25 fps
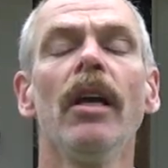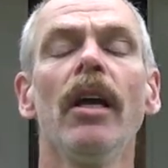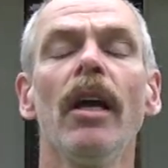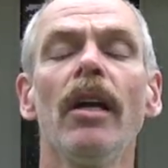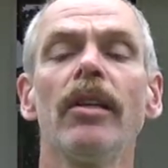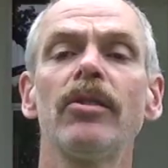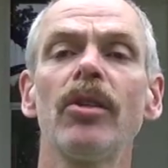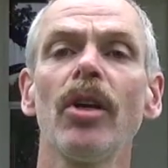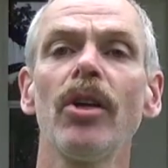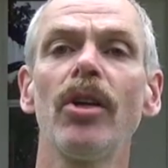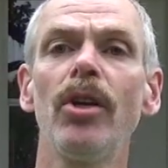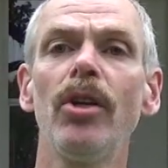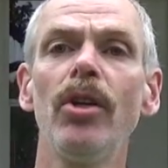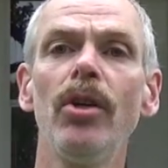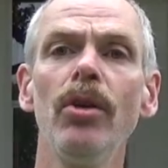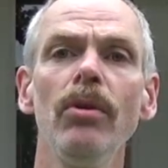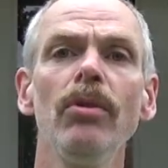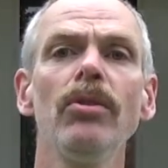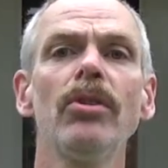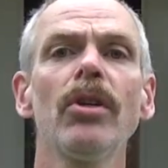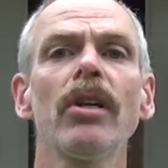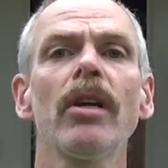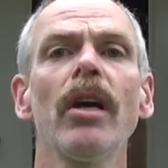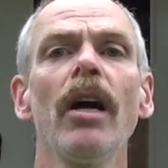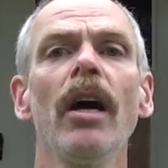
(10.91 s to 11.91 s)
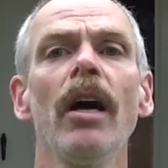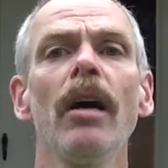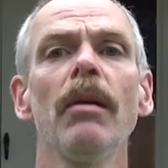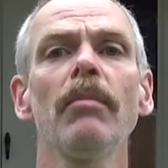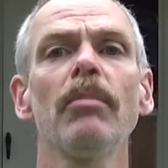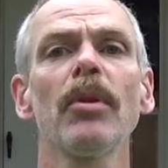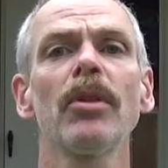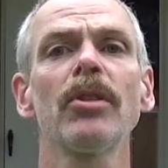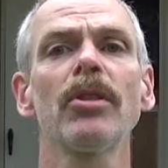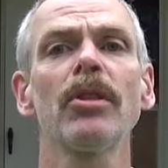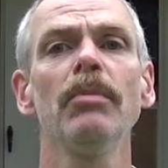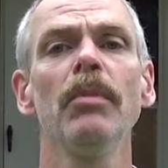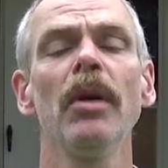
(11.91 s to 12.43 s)
It's a huge
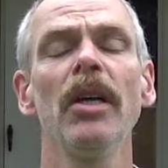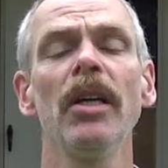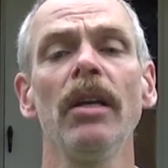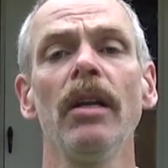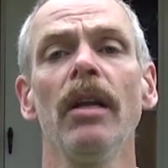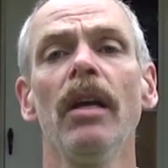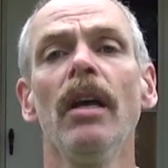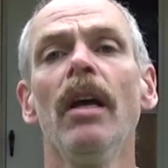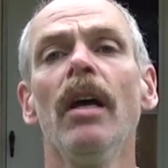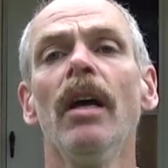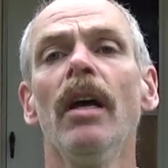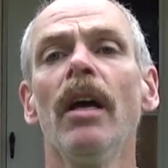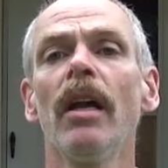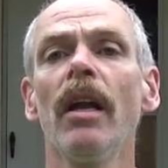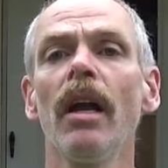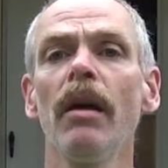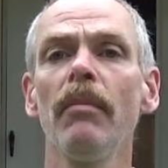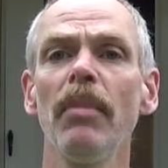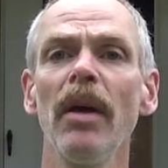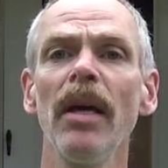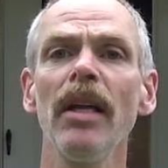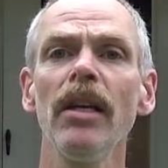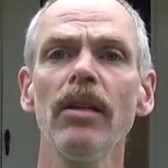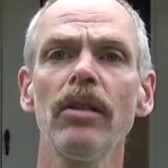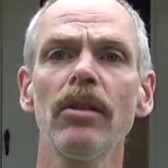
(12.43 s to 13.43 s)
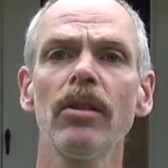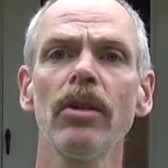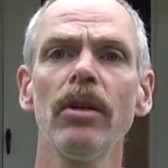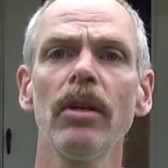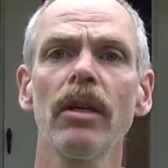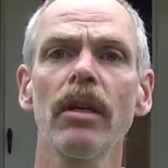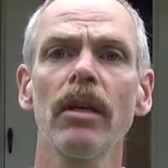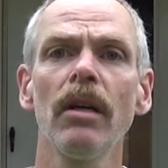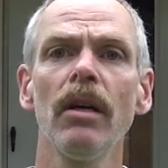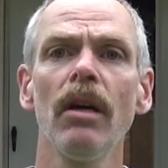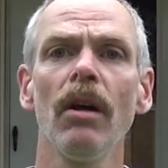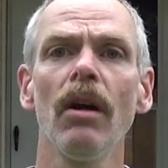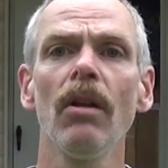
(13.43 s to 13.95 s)
accomplishment, and I bet it
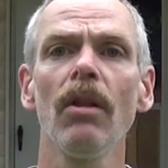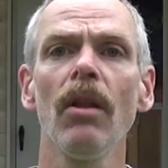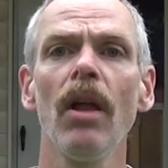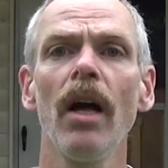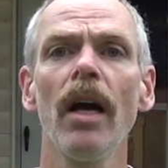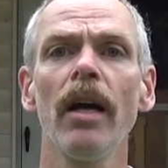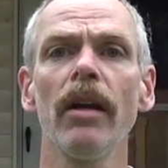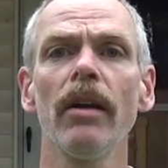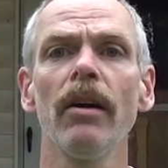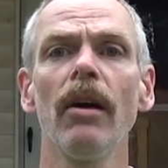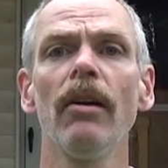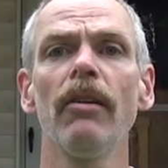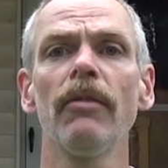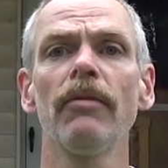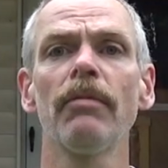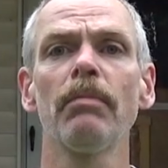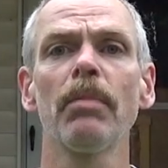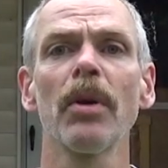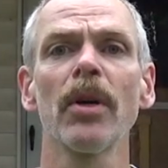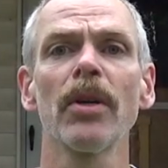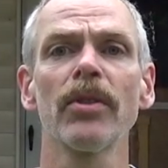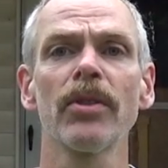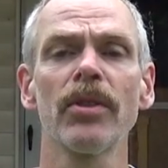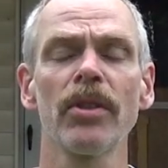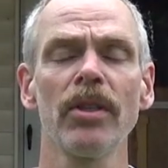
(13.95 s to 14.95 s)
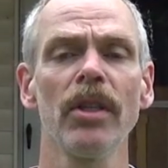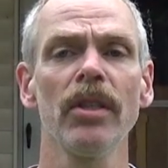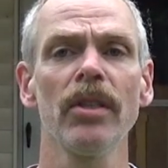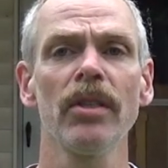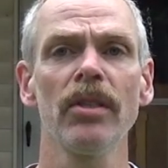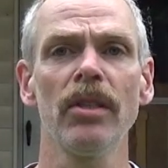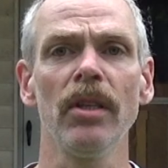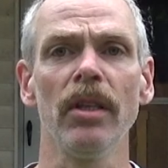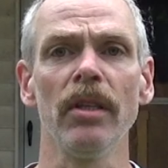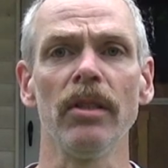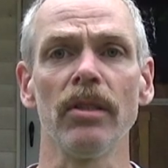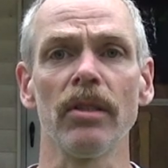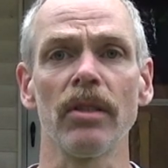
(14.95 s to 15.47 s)
took a lot of
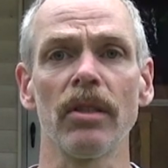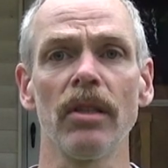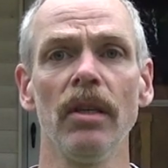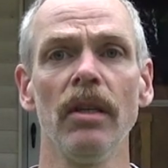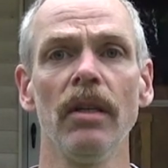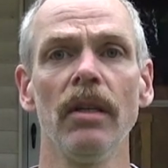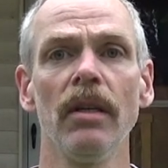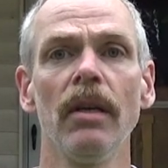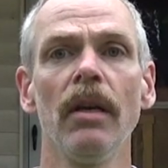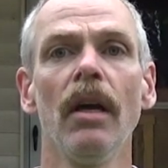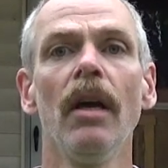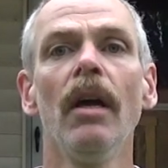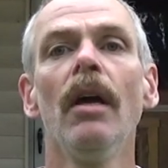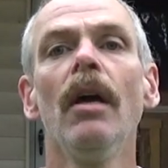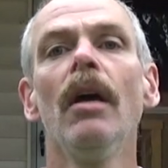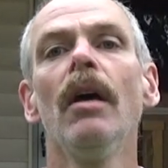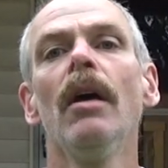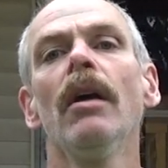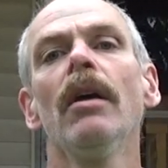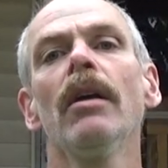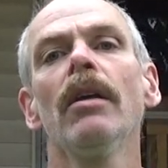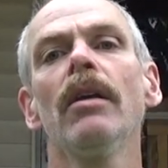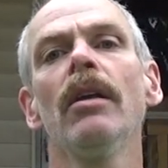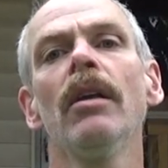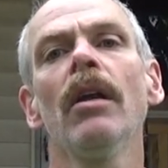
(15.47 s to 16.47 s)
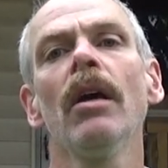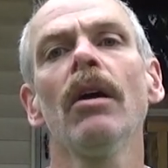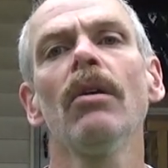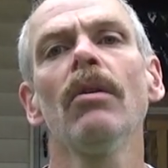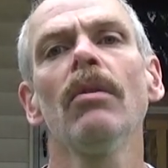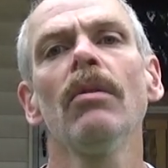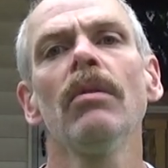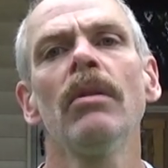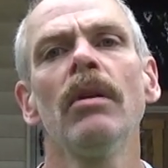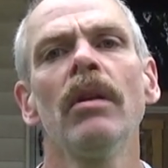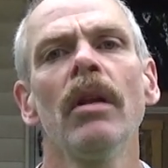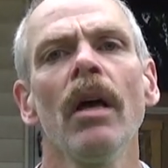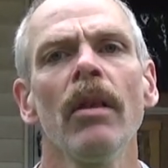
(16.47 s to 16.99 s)
persistence. You
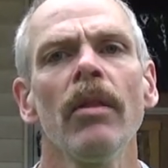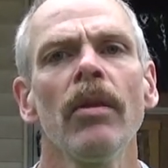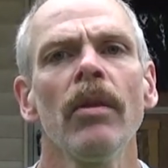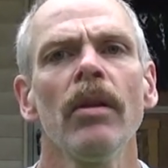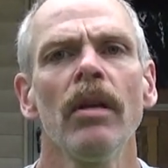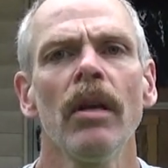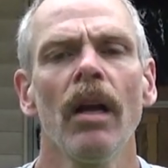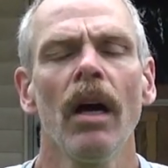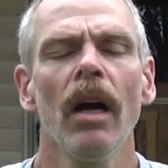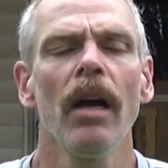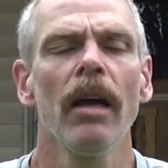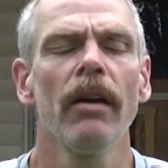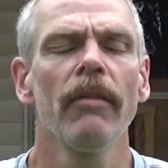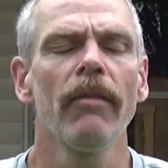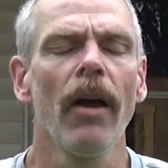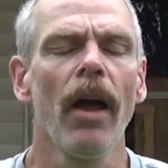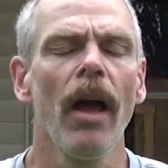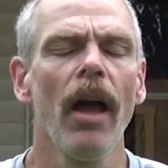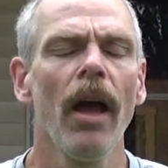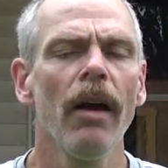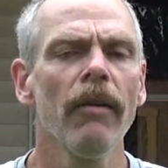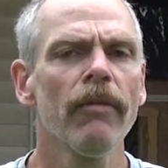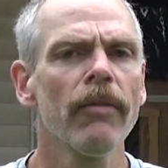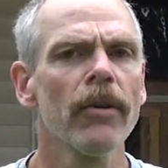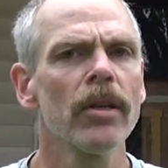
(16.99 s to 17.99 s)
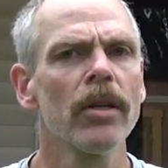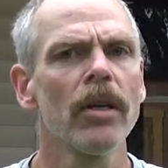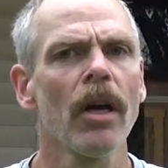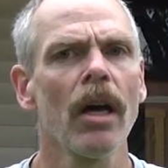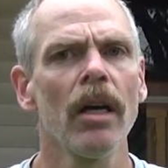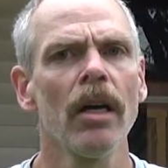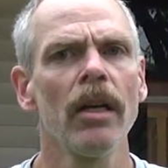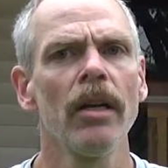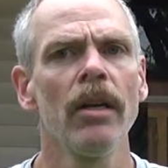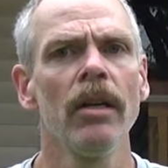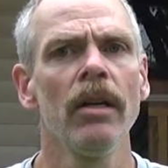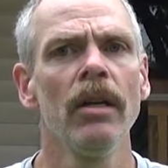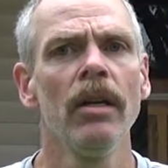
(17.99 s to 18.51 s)
know, nothing I've ever
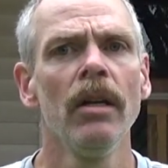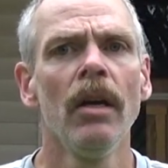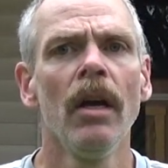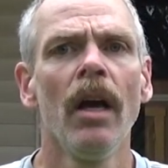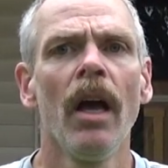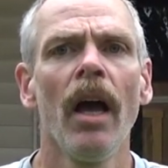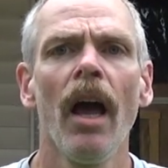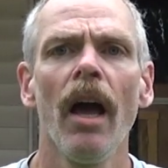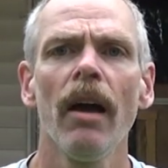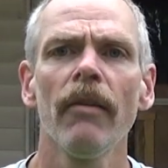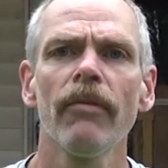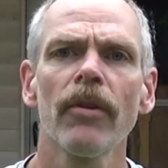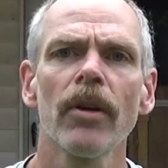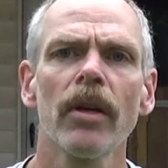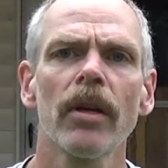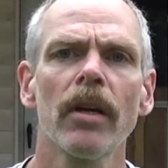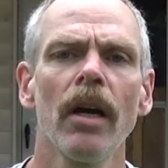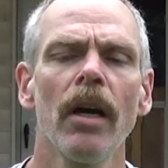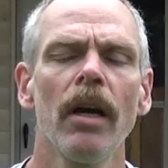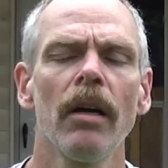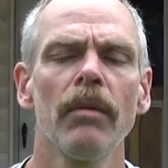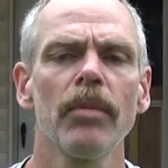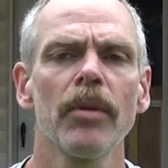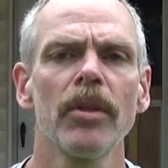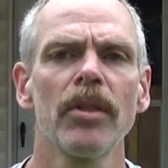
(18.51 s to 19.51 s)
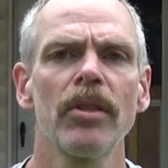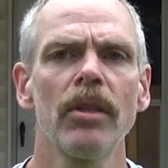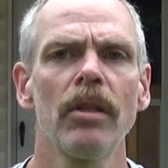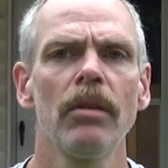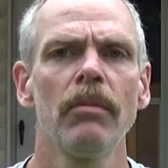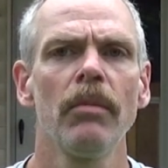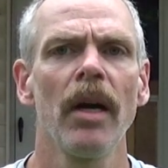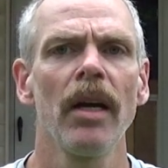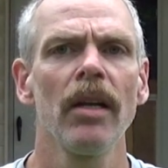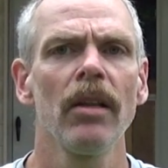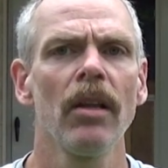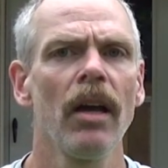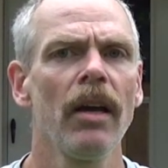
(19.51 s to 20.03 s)
done, ever accomplished in
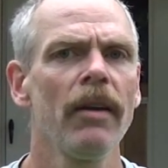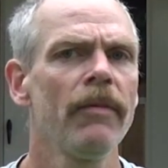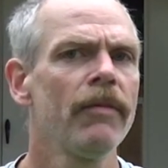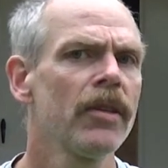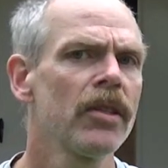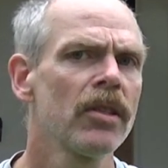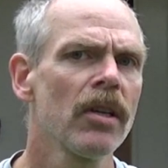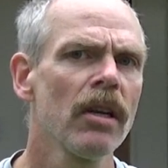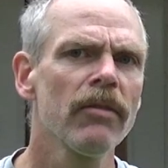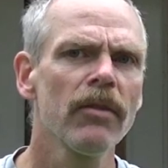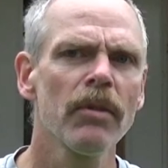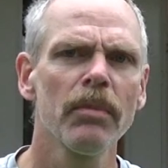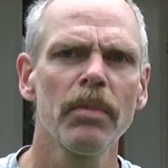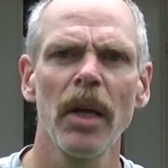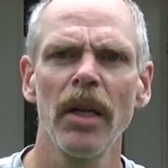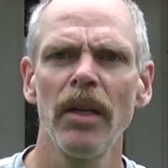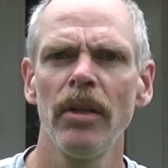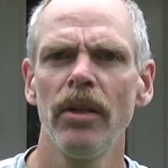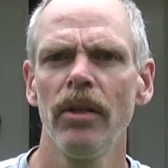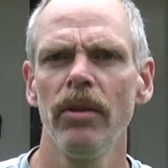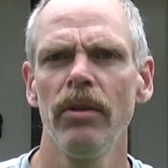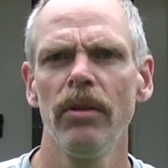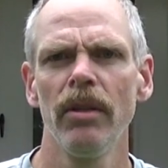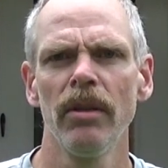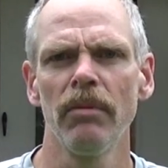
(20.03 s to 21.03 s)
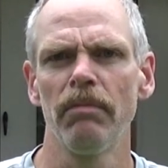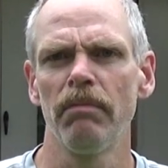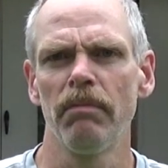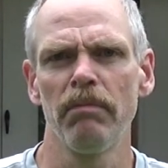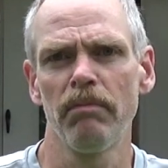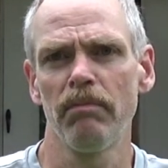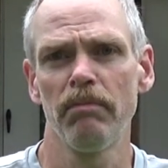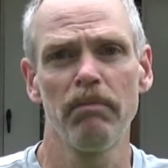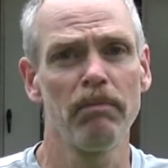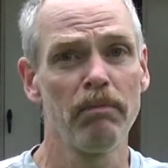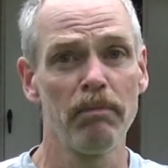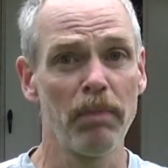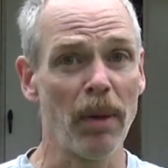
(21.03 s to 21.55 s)
my life has ever been due to
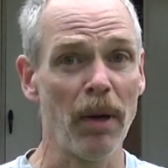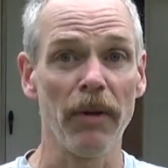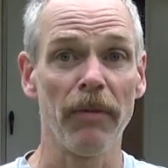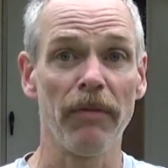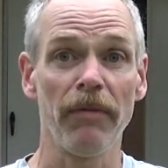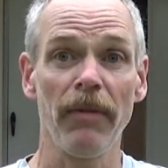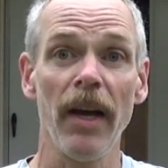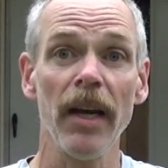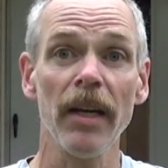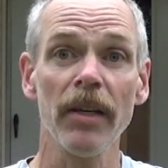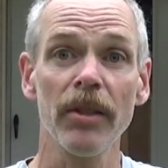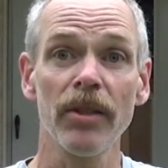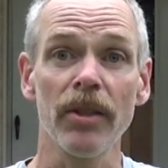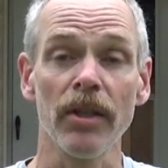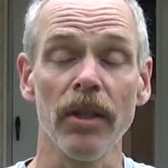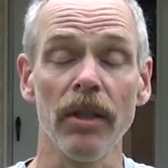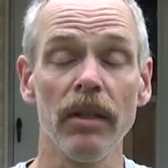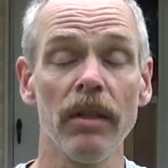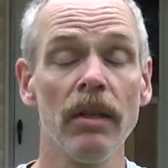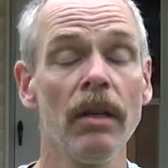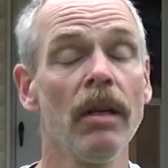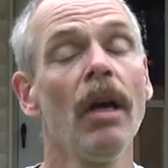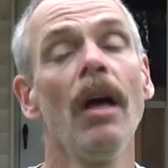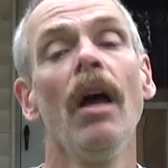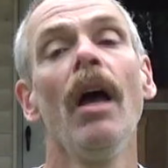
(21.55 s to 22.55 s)
perfection.